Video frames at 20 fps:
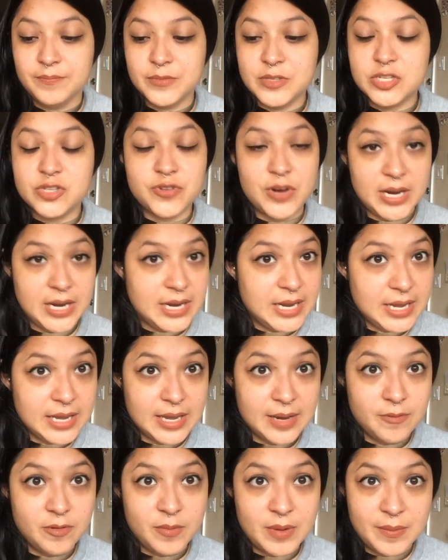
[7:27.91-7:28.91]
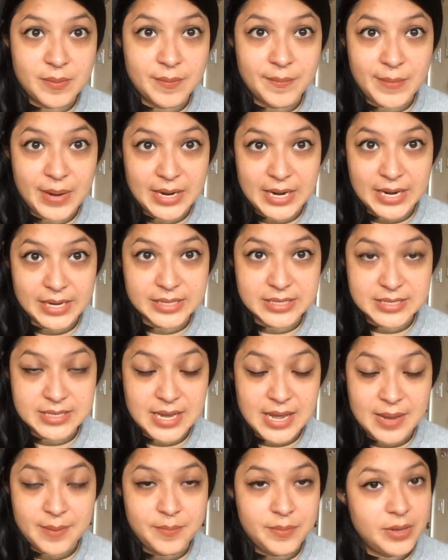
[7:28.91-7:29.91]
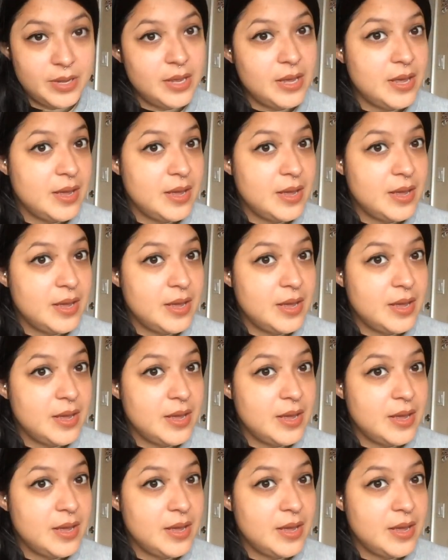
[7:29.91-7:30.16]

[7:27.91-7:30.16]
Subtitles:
straightening it would be my next step.